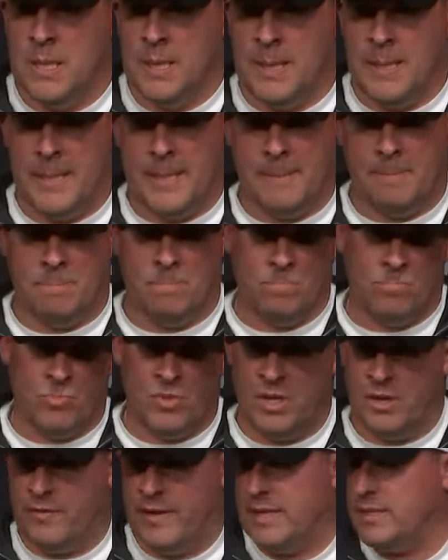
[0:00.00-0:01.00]
you
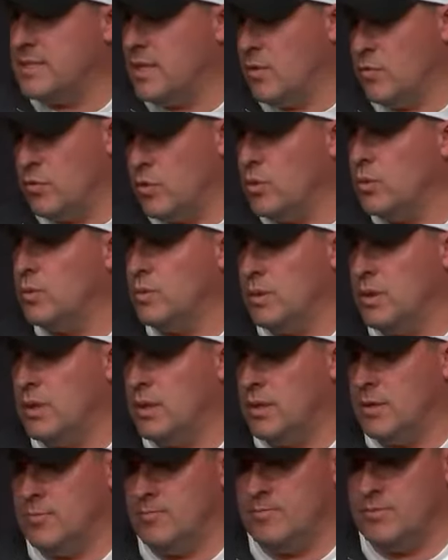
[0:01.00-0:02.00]
know, that's
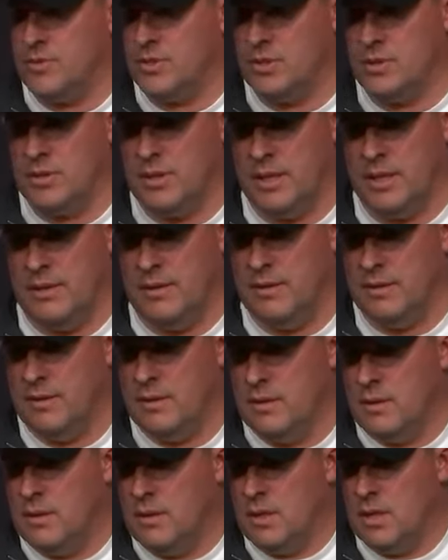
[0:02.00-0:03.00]
helpful. Certainly,
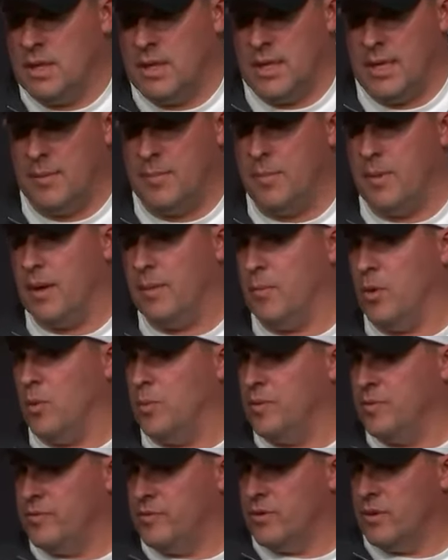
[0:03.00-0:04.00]
I'm
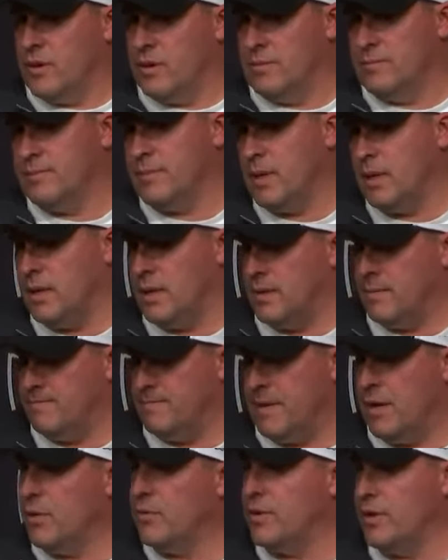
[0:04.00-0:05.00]
hoping for a
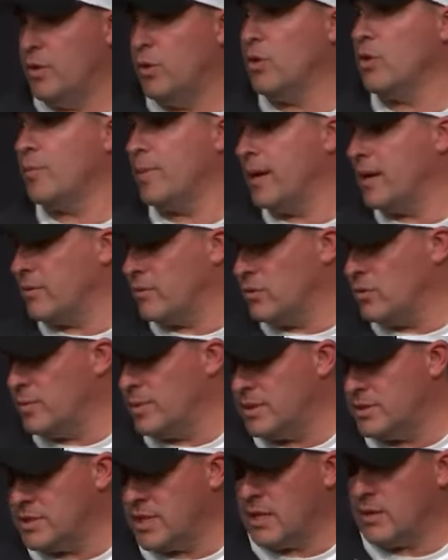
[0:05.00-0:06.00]
healthy quarterback
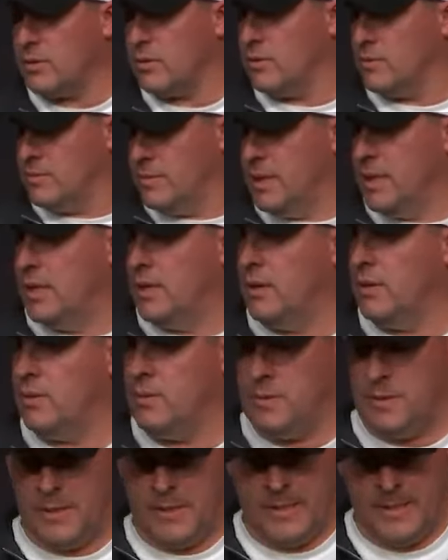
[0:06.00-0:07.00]
room in general, you
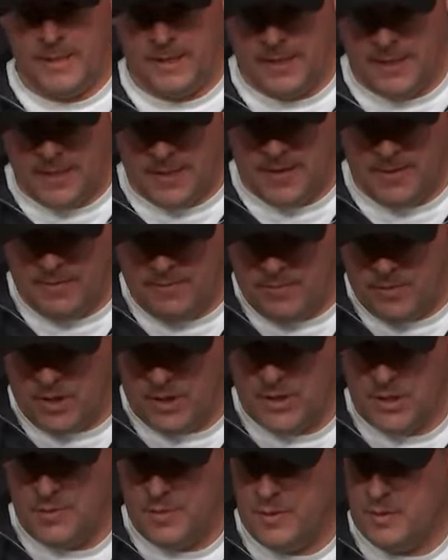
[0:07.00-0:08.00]
know, and
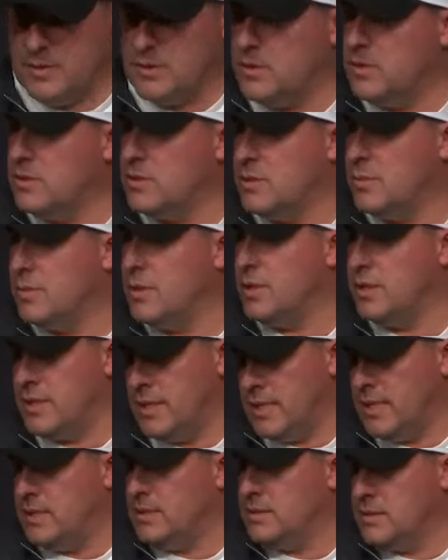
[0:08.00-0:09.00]
thought Jimmy was doing some good
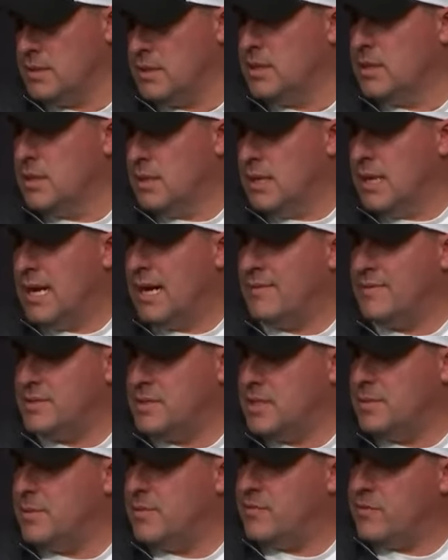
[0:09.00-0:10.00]
things,
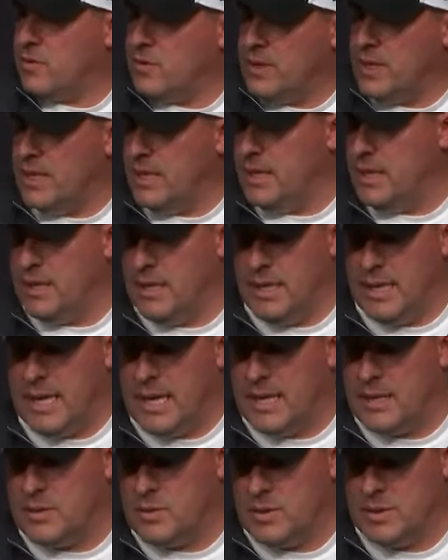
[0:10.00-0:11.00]
obviously, before he
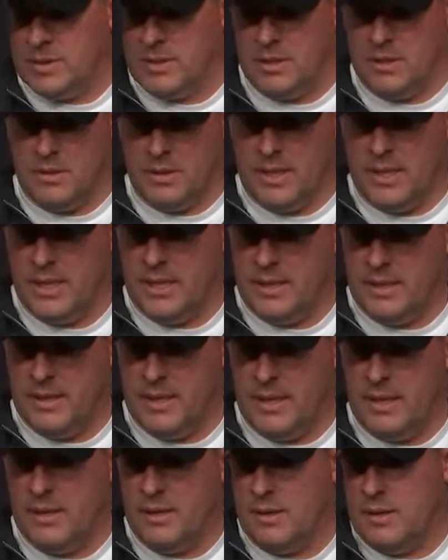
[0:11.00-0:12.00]
got twisted or hit
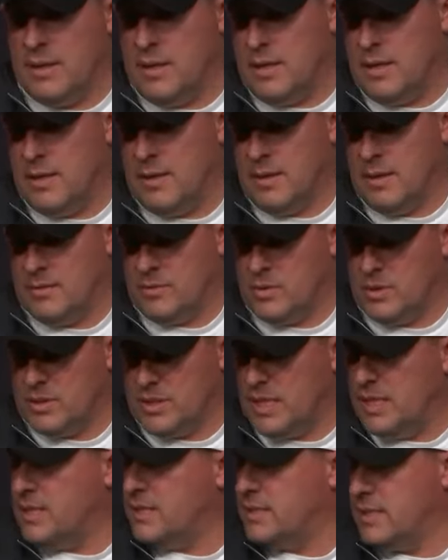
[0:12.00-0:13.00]
there
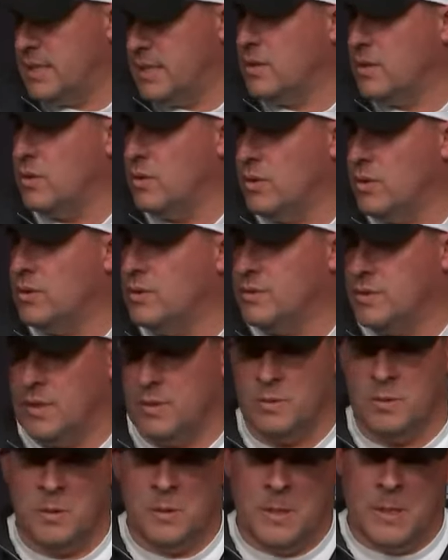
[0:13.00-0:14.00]
towards the end of the second quarter.
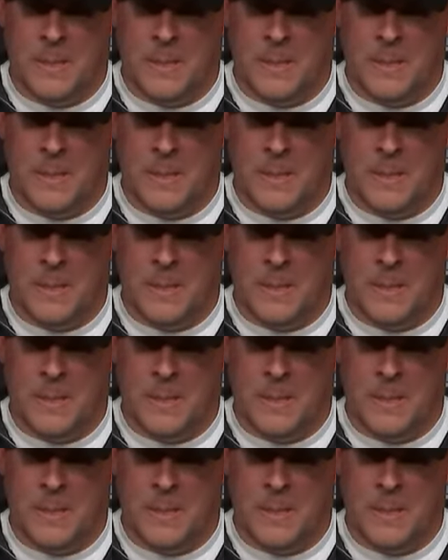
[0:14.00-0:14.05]
So,